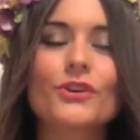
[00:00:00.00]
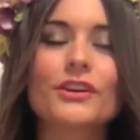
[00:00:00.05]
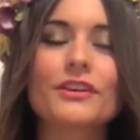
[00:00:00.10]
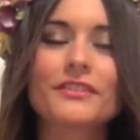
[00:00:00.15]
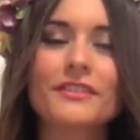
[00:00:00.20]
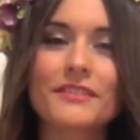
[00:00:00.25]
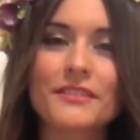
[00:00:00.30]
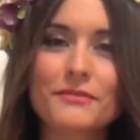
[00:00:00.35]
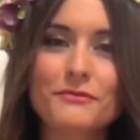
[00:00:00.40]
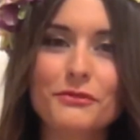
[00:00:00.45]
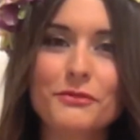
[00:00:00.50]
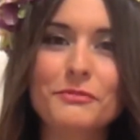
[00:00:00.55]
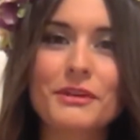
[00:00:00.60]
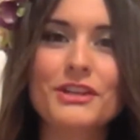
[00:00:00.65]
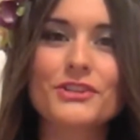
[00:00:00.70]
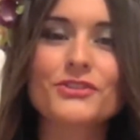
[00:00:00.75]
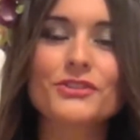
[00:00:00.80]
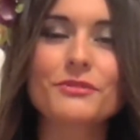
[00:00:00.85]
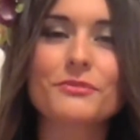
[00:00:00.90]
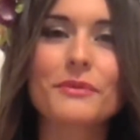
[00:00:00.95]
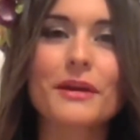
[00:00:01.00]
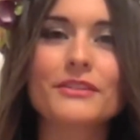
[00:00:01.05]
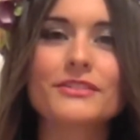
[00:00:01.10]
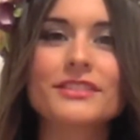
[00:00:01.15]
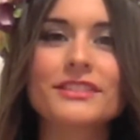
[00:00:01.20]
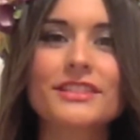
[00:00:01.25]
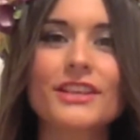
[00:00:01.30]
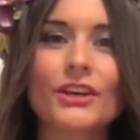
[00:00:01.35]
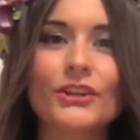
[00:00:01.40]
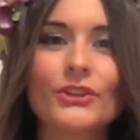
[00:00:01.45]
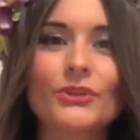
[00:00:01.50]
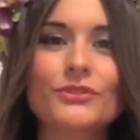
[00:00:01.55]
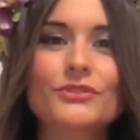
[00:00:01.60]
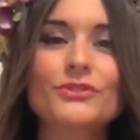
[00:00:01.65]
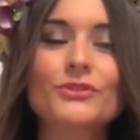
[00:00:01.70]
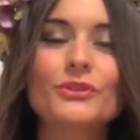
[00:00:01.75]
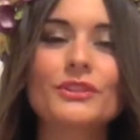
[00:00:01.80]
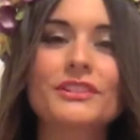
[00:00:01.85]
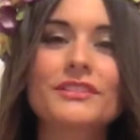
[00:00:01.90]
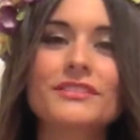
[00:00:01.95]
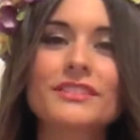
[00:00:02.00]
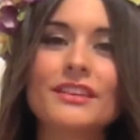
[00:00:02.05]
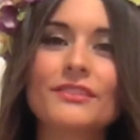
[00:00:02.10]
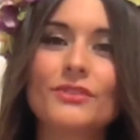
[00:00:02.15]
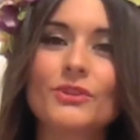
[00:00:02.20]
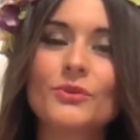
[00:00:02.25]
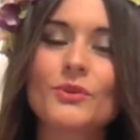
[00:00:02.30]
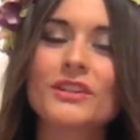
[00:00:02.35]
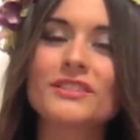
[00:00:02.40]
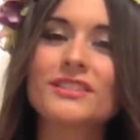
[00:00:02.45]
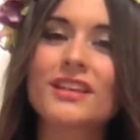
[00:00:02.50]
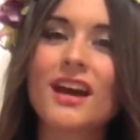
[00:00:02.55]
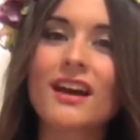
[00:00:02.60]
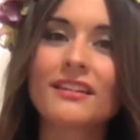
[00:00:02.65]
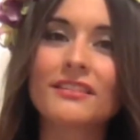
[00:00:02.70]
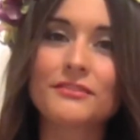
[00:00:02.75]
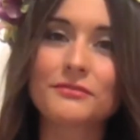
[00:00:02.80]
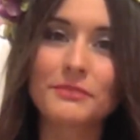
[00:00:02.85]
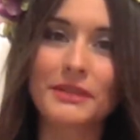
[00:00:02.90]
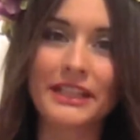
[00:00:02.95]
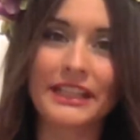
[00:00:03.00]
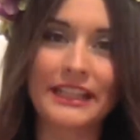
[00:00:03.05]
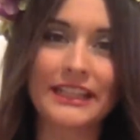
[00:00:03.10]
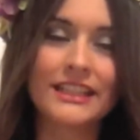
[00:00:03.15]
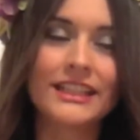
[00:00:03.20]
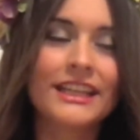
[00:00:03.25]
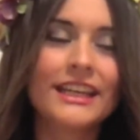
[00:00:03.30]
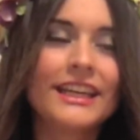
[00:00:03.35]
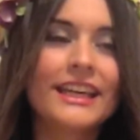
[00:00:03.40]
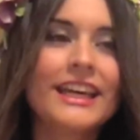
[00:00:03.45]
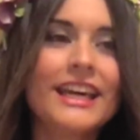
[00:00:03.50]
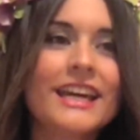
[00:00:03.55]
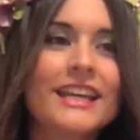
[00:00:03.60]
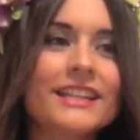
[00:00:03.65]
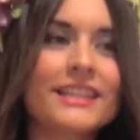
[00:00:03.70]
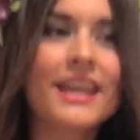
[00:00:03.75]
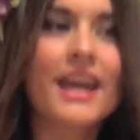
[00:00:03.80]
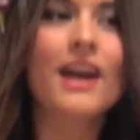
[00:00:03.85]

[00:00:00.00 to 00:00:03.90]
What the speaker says: or information about to tell you, it's going to save you a ton of money.